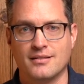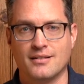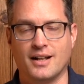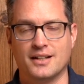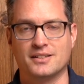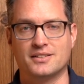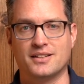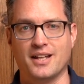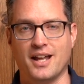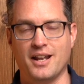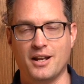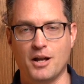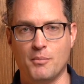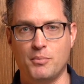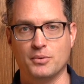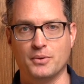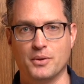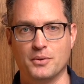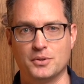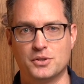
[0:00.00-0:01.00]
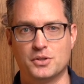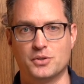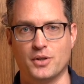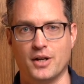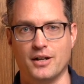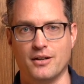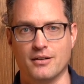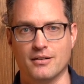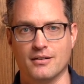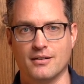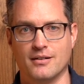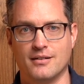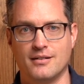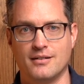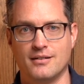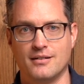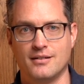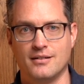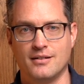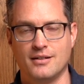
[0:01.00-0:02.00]
I stand up a little straighter,
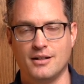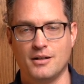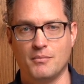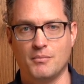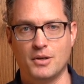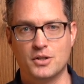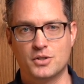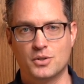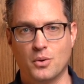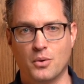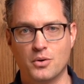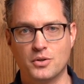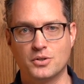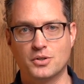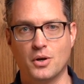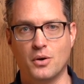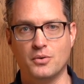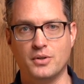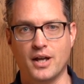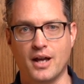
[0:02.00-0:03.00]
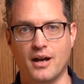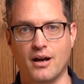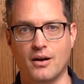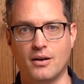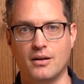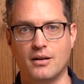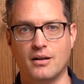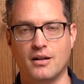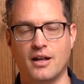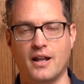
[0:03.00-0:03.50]
my shoulders go down,